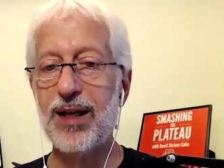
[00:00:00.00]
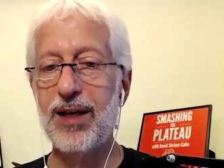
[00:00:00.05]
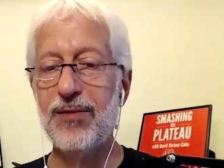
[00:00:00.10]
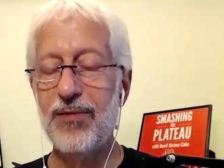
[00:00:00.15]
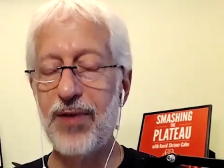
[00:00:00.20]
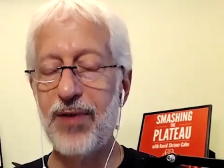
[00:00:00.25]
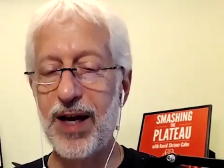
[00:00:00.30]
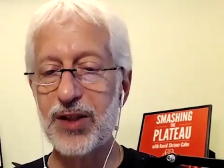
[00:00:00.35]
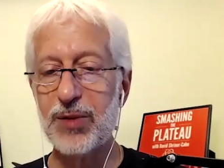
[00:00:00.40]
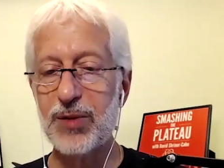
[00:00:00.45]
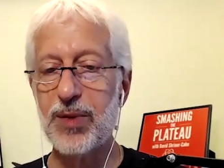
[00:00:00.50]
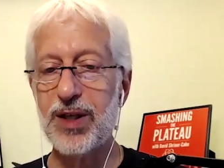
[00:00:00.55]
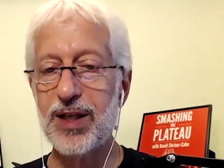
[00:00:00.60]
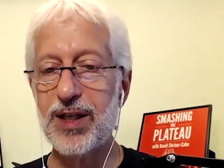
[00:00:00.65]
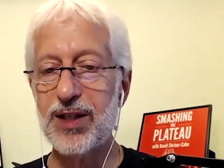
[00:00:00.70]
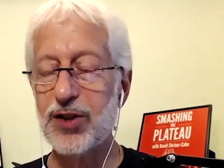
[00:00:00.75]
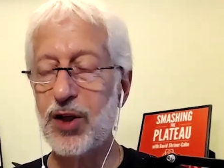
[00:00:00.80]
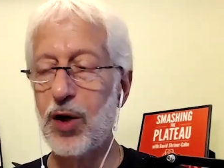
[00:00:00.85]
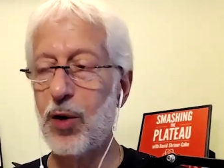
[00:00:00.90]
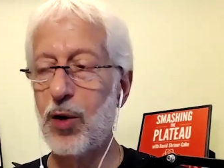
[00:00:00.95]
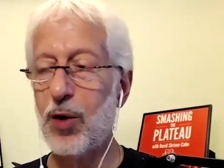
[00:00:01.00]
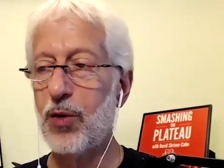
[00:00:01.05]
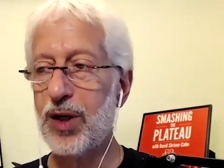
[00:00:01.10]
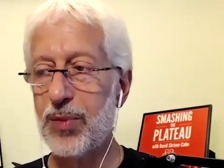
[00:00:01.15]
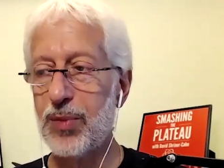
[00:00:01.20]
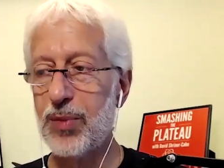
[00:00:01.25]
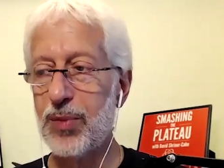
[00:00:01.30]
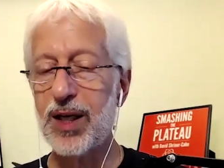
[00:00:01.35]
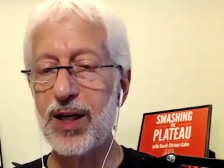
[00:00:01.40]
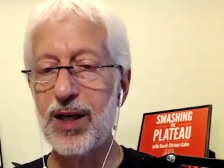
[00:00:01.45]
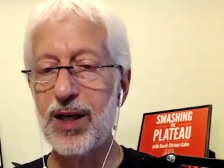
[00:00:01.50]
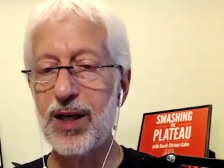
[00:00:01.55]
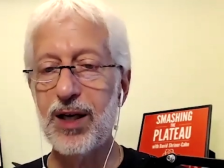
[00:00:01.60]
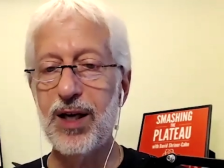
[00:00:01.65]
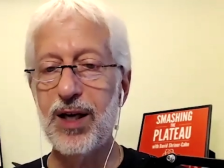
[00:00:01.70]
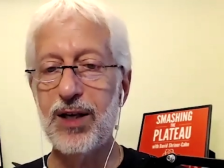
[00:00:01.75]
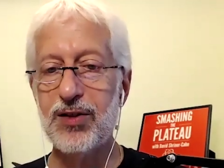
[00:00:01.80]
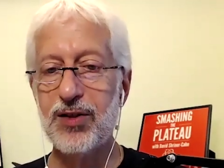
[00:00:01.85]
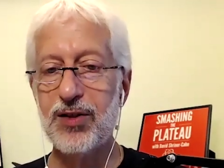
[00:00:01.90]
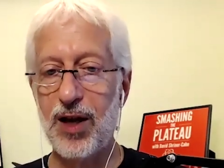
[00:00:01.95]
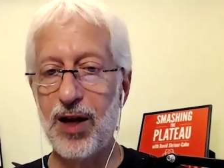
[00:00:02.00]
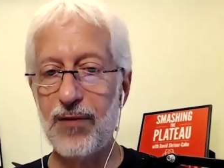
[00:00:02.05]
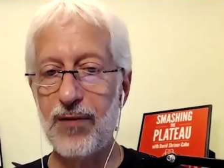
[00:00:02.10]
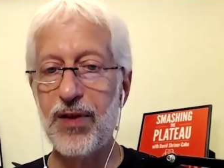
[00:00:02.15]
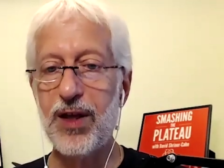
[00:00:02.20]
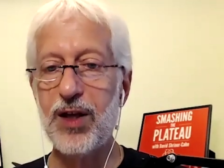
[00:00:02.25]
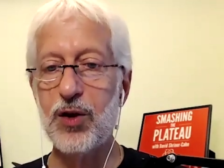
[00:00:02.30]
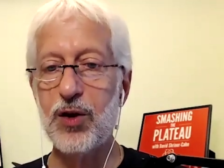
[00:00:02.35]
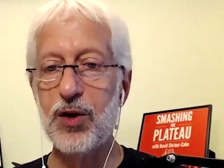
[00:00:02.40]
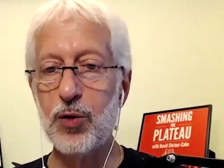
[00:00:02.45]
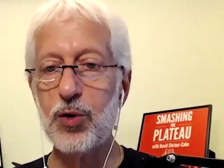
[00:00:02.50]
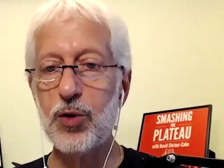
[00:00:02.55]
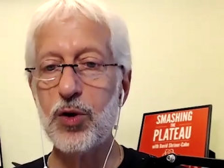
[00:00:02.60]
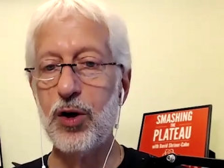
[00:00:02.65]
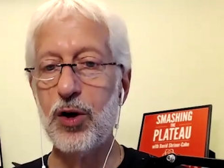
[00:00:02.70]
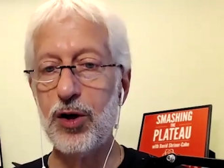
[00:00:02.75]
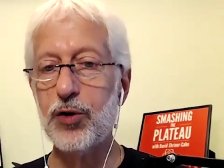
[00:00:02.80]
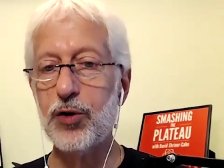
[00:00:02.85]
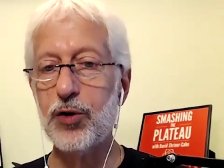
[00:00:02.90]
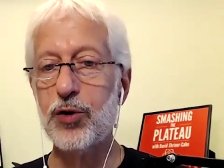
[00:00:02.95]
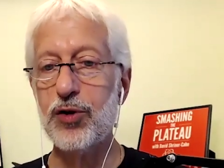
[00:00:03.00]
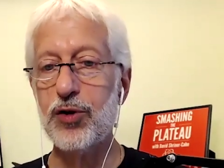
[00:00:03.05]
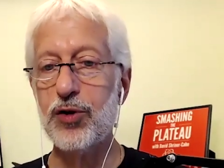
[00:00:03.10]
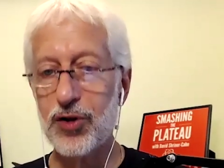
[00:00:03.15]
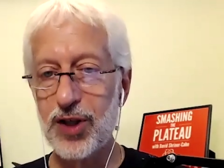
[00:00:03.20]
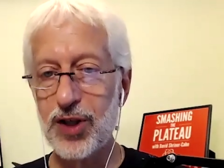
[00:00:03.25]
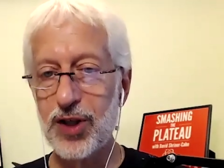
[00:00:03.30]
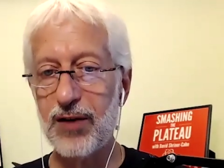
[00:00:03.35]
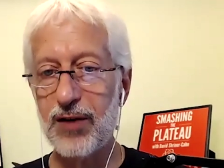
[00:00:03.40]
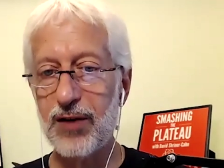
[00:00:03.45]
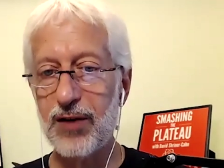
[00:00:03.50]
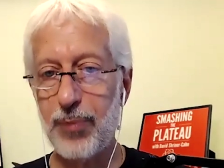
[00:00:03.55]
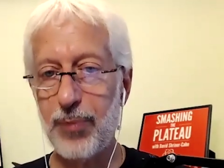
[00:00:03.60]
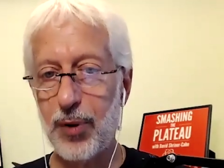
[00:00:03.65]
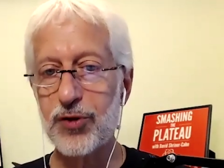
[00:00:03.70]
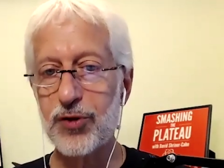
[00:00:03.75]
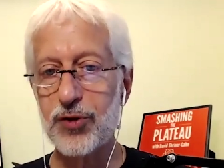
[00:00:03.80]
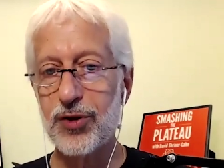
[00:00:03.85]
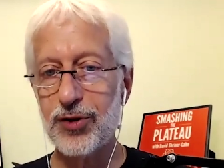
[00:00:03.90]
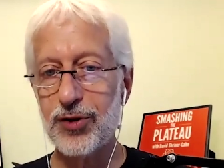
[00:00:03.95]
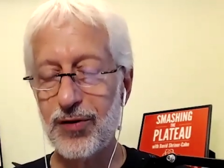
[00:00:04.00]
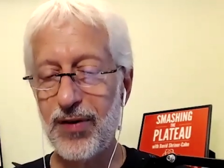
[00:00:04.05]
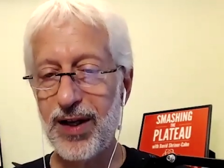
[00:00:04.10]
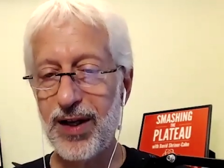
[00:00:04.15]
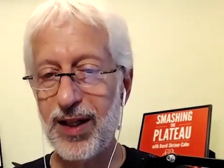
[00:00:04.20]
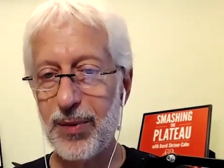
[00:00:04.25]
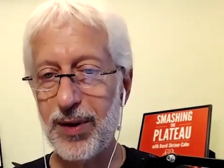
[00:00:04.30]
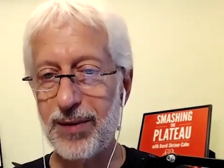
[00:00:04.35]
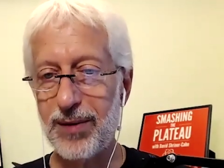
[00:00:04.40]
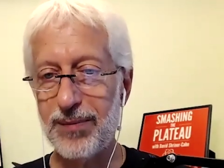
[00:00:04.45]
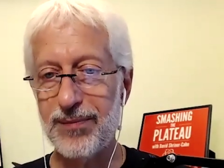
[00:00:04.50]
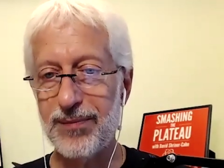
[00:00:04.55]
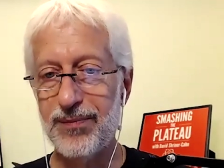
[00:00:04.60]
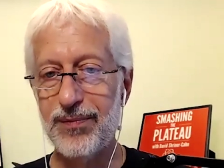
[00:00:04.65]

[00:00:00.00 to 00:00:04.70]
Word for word: investment is going to be stuff that you're going to learn yourself personal development